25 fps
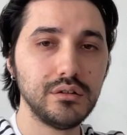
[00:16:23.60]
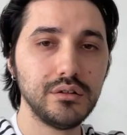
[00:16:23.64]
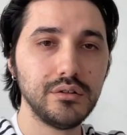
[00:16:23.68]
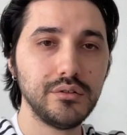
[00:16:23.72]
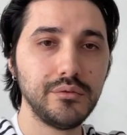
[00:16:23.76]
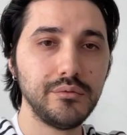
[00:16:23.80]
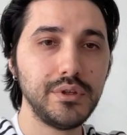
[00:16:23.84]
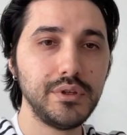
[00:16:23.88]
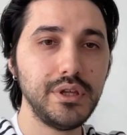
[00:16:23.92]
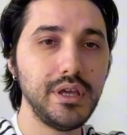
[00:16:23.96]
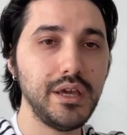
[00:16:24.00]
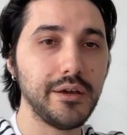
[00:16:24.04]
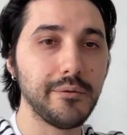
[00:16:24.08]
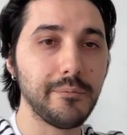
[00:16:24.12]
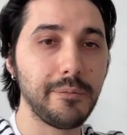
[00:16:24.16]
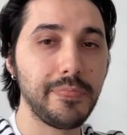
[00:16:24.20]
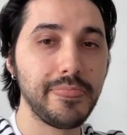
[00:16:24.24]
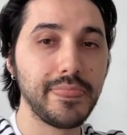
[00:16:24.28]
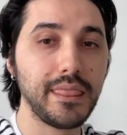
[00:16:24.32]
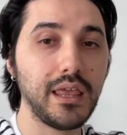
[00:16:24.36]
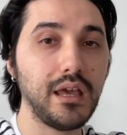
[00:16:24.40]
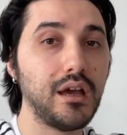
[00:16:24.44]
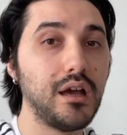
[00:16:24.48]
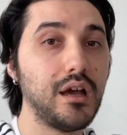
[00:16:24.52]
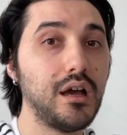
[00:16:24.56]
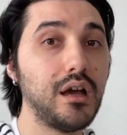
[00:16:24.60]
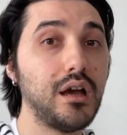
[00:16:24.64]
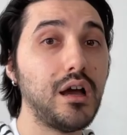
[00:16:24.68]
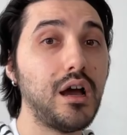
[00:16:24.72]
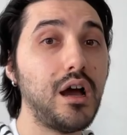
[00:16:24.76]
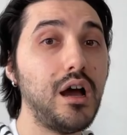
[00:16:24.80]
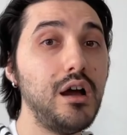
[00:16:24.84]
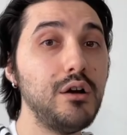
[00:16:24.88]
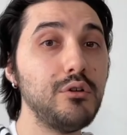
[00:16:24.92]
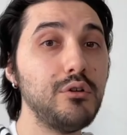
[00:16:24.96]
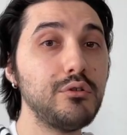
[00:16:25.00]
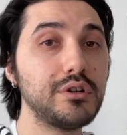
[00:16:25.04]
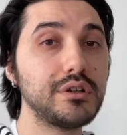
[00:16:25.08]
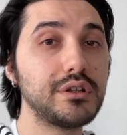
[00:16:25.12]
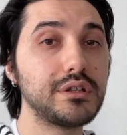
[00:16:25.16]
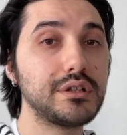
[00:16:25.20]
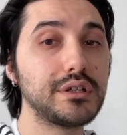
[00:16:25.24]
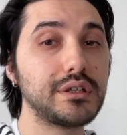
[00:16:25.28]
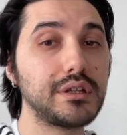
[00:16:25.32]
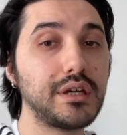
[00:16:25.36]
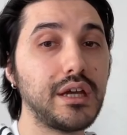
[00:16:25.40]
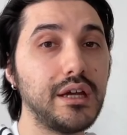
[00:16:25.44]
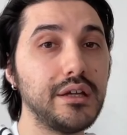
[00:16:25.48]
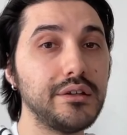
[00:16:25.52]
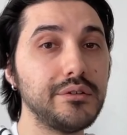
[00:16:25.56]
Yeah, how
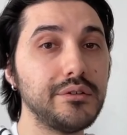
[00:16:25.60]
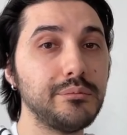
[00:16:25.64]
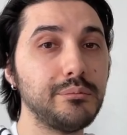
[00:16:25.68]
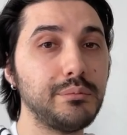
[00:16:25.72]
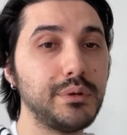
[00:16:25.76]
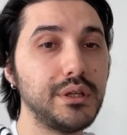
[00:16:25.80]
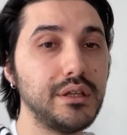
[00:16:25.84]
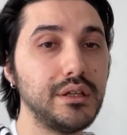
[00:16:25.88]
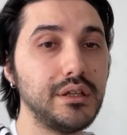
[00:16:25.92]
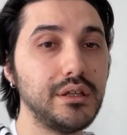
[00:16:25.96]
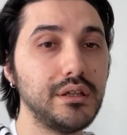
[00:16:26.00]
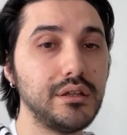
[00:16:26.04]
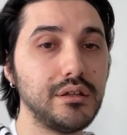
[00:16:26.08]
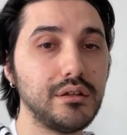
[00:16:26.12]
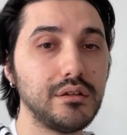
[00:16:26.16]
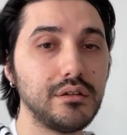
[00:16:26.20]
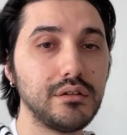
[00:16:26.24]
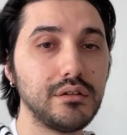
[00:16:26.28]
can be